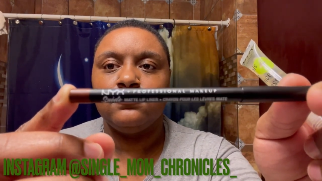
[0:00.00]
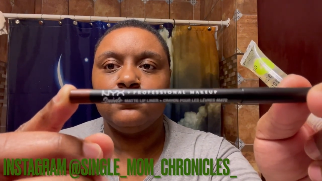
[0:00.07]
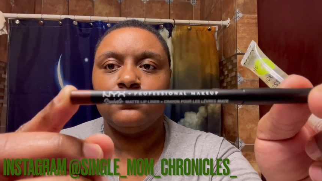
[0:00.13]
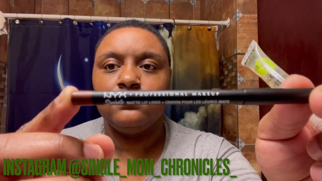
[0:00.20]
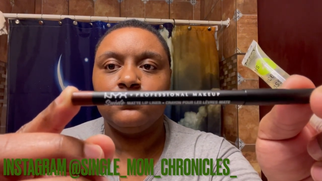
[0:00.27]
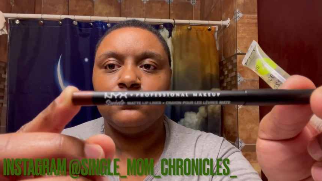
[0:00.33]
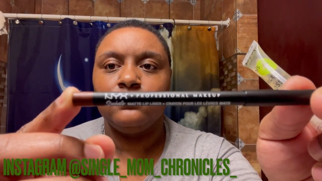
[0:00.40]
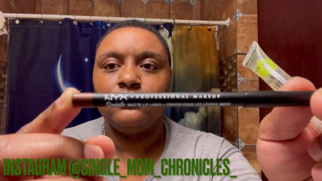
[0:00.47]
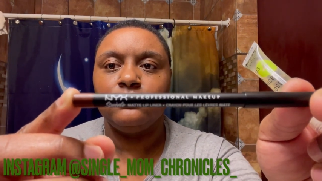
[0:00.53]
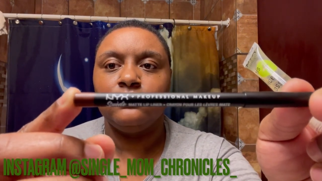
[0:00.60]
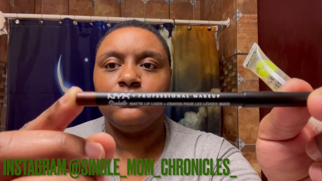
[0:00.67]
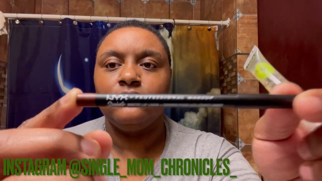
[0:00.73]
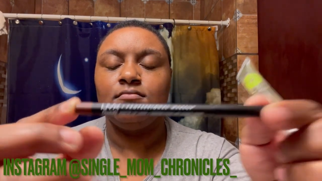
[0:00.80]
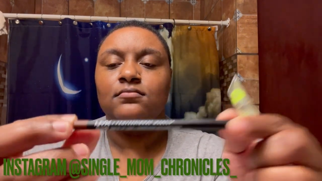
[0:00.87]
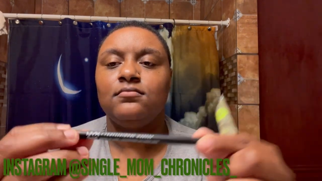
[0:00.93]

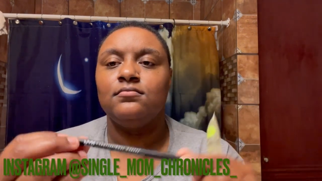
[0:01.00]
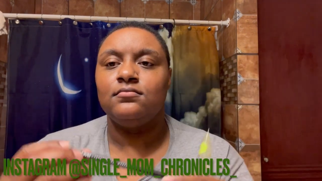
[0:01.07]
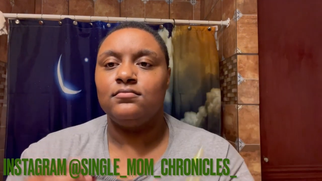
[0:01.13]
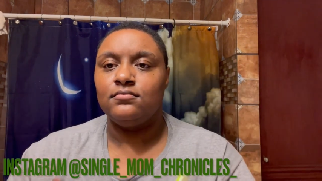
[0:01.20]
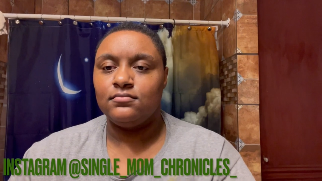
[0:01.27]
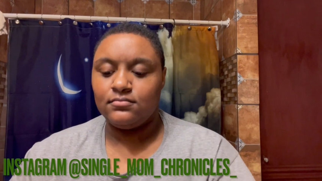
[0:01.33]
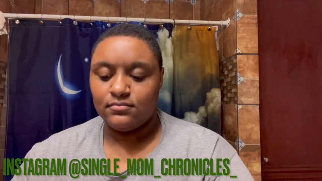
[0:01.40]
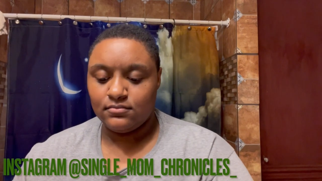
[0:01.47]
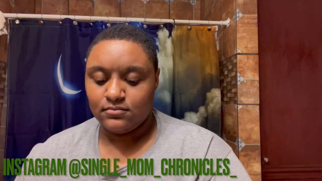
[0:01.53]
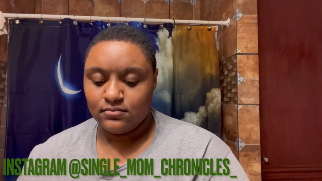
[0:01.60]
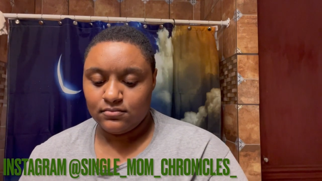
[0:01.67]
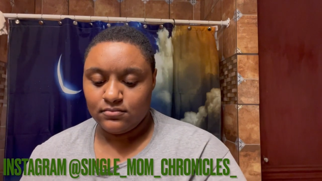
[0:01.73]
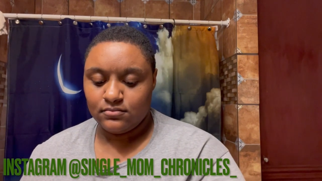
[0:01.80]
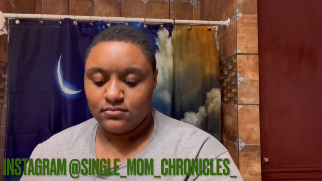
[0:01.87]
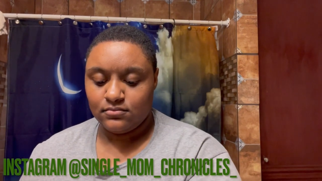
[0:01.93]

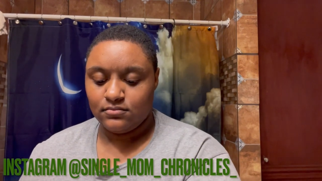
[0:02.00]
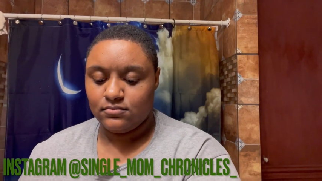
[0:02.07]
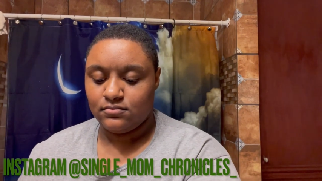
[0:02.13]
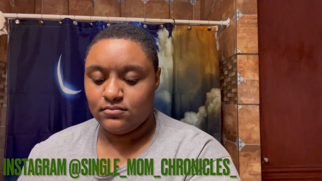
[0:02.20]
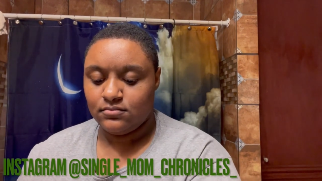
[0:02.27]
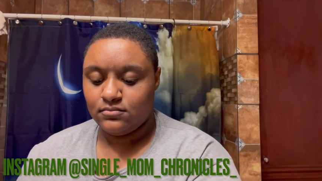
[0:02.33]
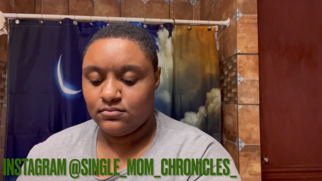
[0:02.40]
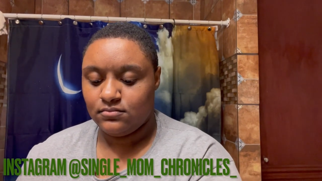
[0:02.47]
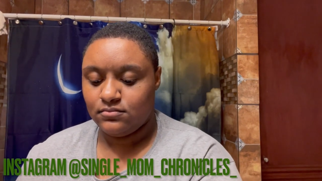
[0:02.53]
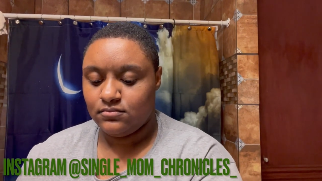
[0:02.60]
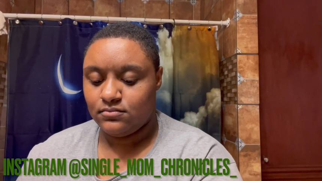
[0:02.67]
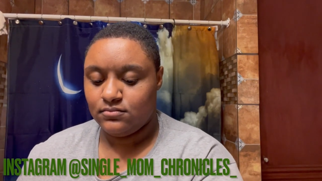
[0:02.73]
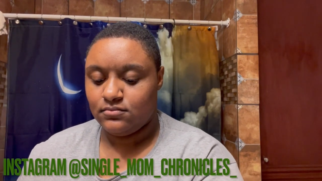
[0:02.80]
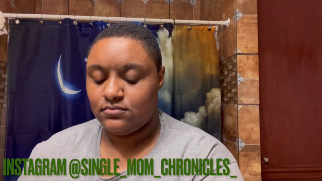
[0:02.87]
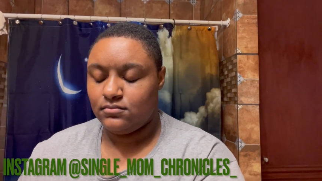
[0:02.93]

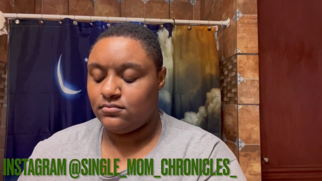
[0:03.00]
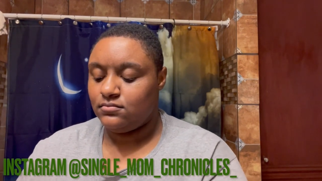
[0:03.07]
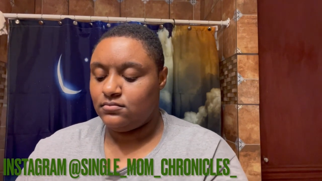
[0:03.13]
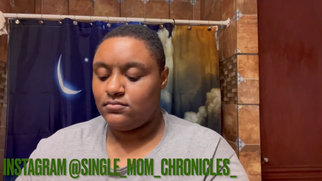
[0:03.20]
No one is speaking in this clip.